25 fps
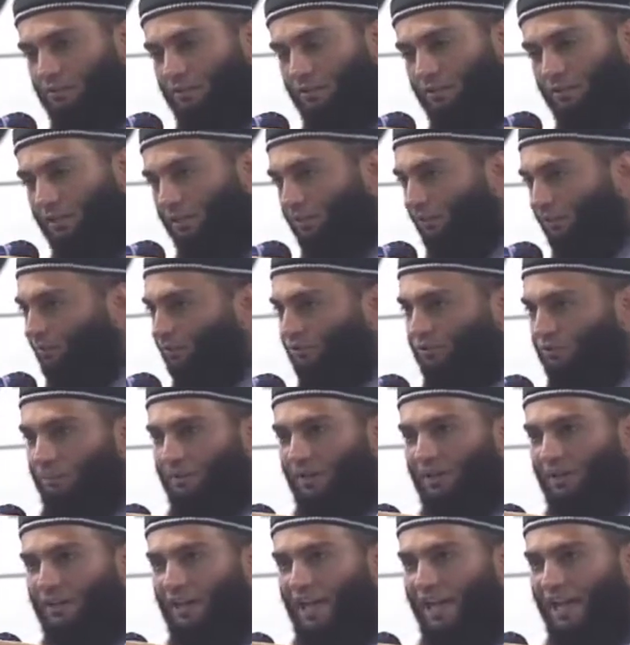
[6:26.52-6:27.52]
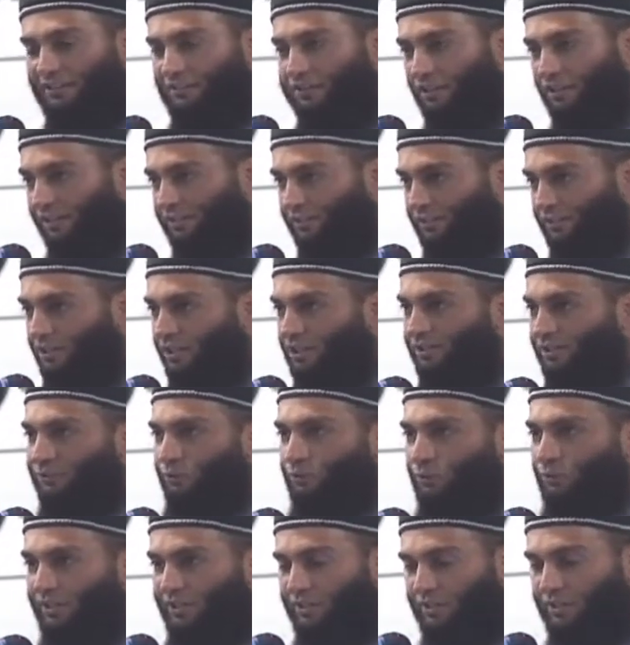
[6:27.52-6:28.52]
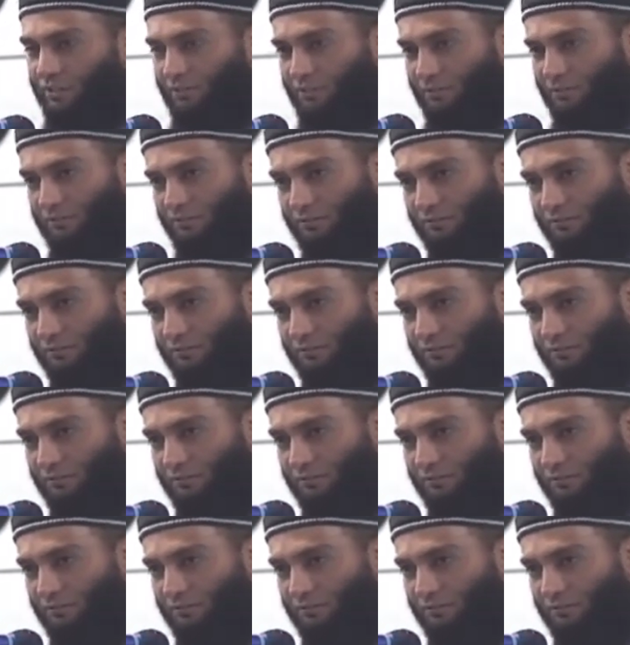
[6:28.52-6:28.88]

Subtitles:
it's like an earthquake.